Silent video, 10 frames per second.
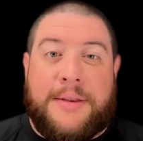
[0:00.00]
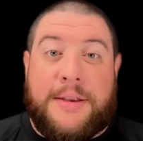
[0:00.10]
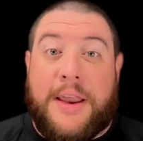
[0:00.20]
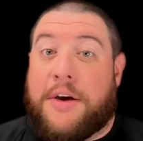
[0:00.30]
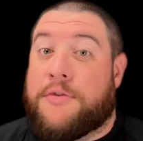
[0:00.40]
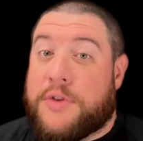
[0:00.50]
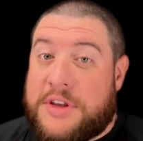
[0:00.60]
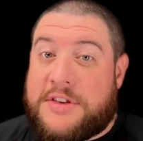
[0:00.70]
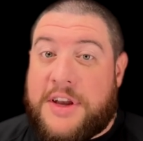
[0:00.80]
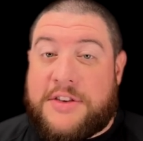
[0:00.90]
Now, for
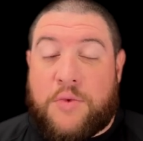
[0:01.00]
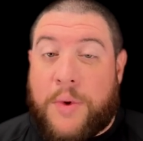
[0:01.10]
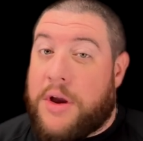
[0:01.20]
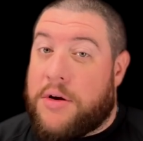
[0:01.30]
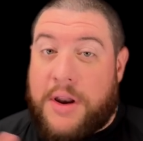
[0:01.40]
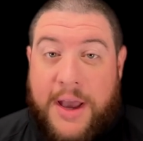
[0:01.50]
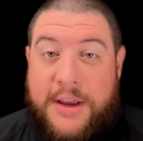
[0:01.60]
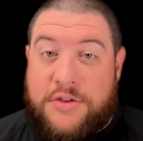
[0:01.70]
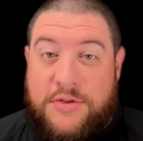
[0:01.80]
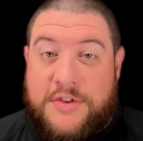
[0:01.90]
this test, we are
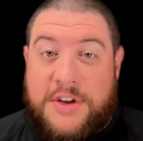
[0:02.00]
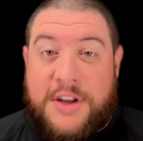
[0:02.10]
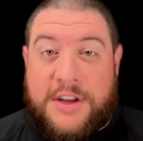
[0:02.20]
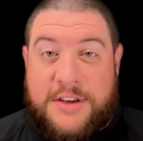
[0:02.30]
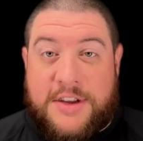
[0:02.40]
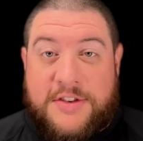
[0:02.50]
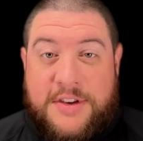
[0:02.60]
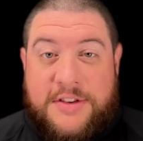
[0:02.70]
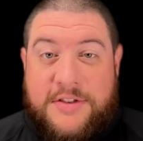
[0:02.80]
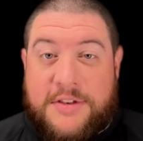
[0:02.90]
not interested in
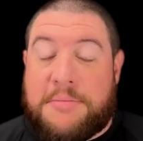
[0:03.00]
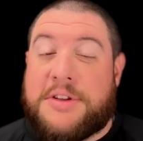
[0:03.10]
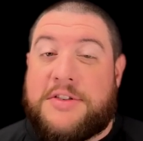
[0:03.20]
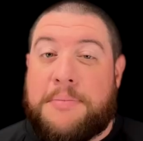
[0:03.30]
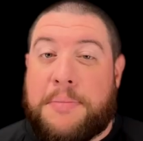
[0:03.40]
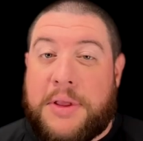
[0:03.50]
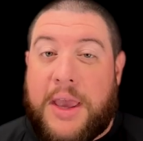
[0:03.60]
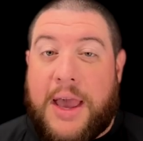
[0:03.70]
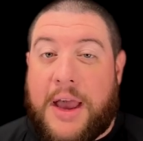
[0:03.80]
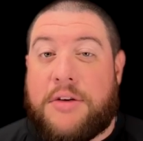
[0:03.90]
distance, but
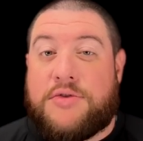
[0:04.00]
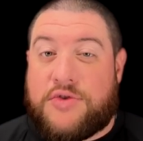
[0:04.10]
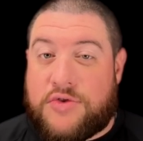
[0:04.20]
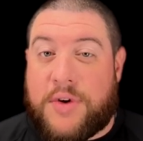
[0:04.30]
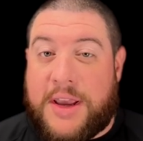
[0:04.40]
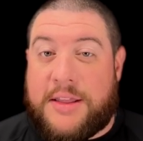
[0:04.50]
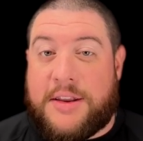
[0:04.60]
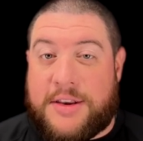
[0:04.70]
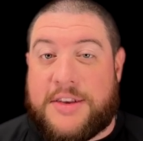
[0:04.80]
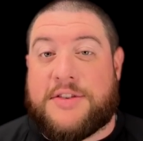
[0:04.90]
simply how straight
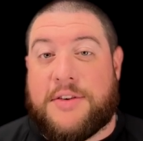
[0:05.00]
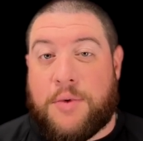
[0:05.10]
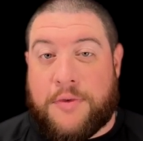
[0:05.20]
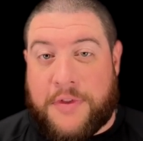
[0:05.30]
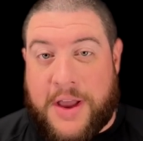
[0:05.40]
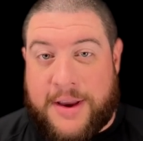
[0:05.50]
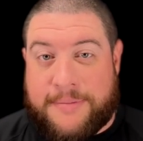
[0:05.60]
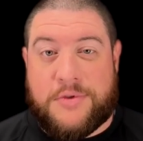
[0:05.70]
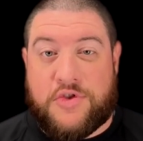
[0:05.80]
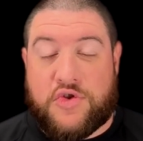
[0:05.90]
the disc will
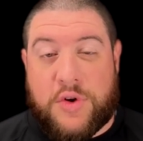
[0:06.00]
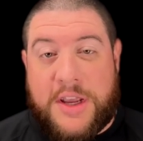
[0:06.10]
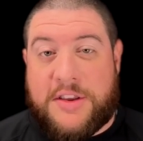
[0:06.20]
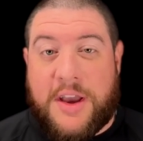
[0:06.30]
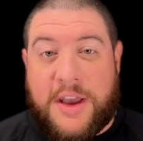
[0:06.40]
fly. Straight to